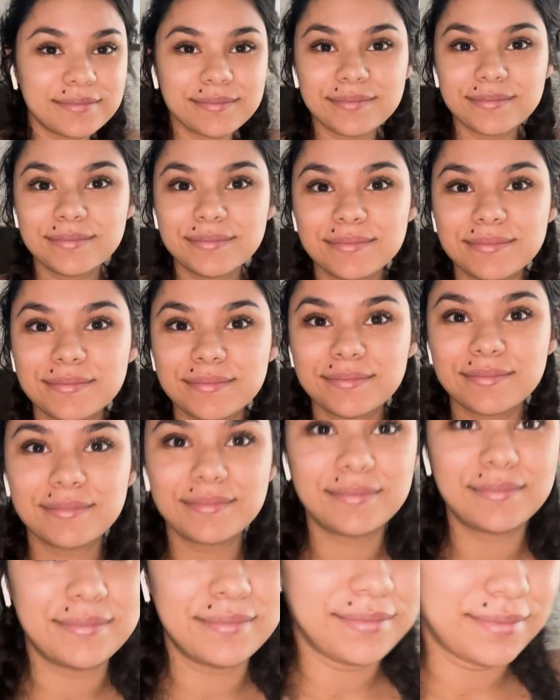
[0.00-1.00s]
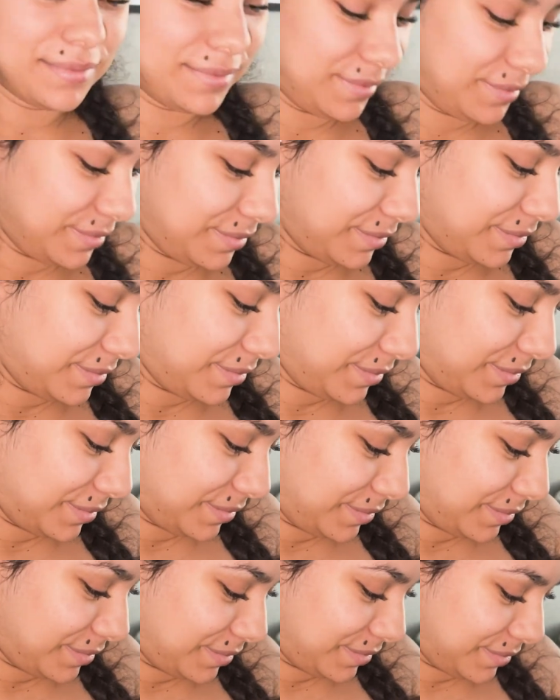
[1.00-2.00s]
i'm excited for the baby to taste it through
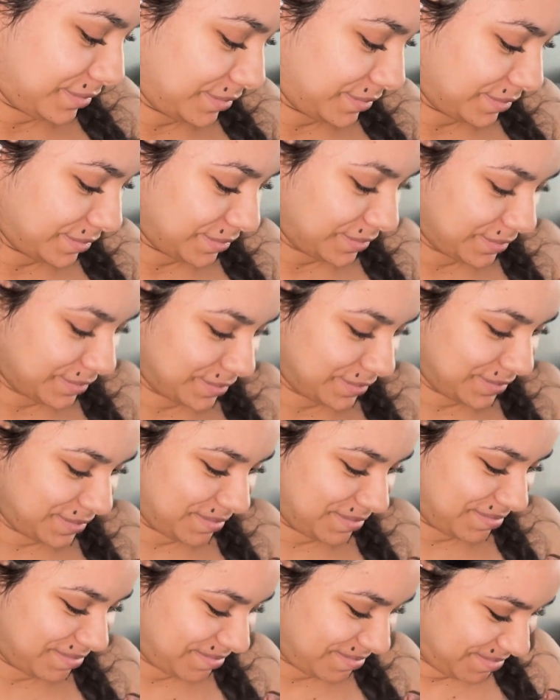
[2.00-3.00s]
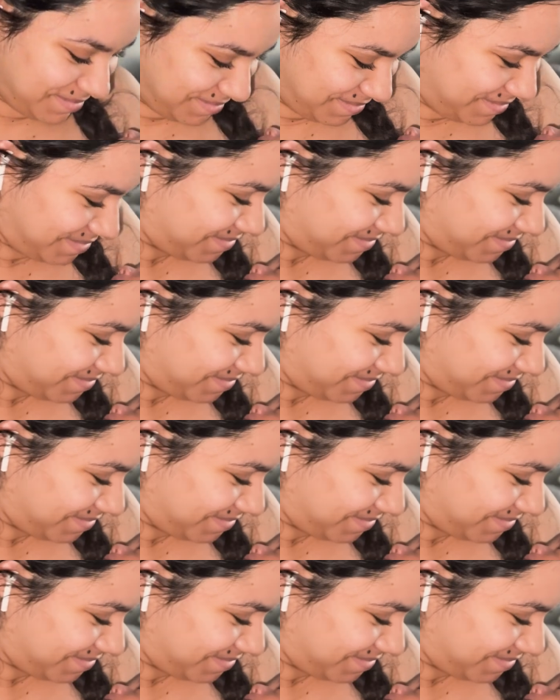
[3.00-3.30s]
your boobs through your milk